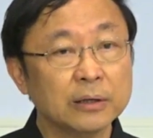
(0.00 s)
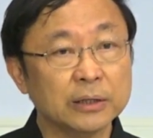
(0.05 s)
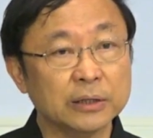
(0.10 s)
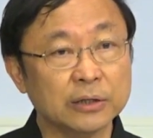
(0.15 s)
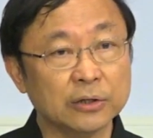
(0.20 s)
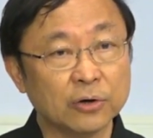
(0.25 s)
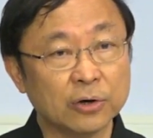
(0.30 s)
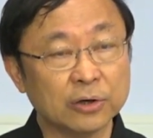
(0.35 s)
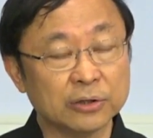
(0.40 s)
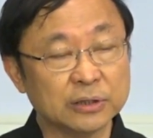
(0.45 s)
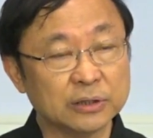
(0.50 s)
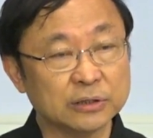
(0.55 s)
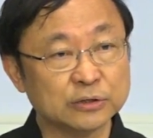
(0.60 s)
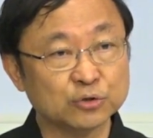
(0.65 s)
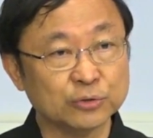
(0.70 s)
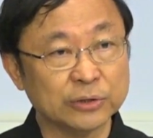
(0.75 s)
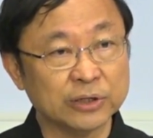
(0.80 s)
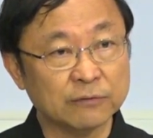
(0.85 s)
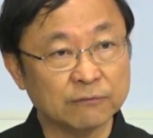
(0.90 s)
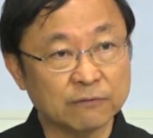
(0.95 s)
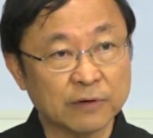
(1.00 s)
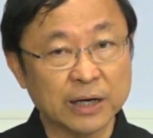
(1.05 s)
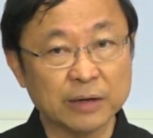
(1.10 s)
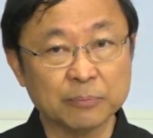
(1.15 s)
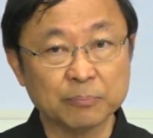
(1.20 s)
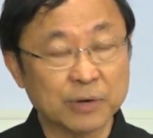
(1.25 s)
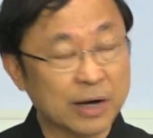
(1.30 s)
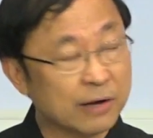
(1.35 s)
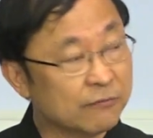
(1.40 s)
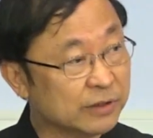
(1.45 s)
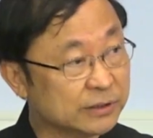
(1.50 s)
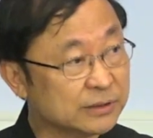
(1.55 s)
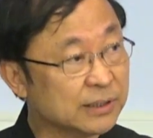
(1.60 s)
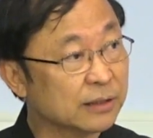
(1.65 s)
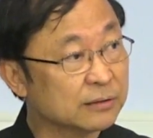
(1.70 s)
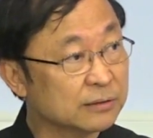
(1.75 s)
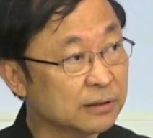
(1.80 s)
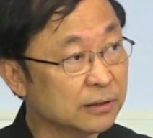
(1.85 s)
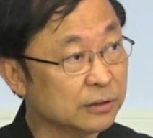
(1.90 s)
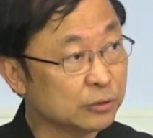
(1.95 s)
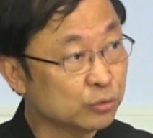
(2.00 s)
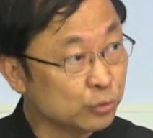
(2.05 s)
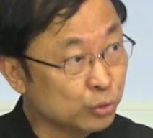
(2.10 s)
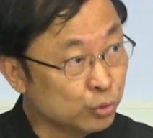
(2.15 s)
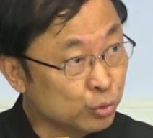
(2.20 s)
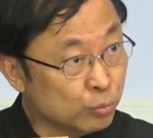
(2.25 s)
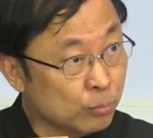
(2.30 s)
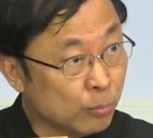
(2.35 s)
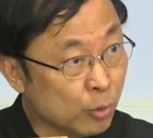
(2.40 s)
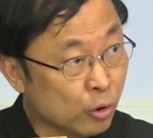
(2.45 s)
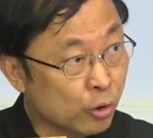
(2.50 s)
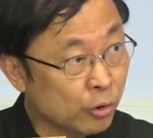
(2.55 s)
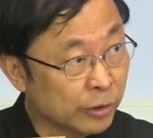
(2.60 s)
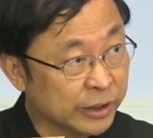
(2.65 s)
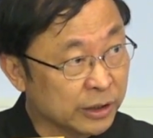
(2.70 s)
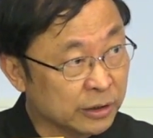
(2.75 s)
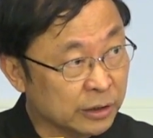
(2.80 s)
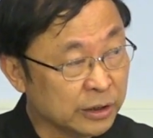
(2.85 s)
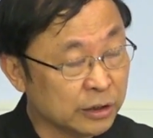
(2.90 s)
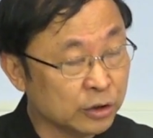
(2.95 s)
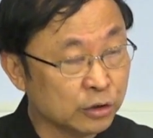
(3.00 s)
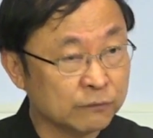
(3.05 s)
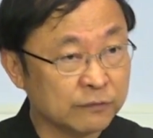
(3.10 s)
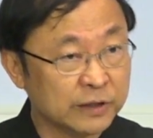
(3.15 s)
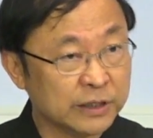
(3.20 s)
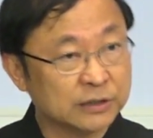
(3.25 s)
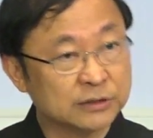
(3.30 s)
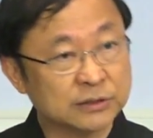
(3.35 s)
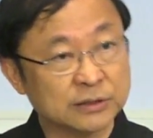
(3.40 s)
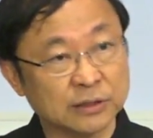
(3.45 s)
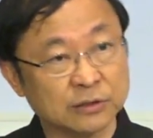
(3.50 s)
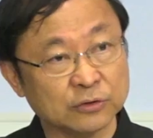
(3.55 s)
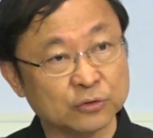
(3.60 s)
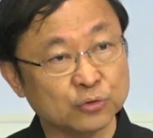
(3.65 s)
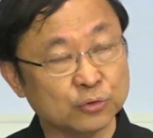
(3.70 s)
in order to invite private sector to do more in innovation,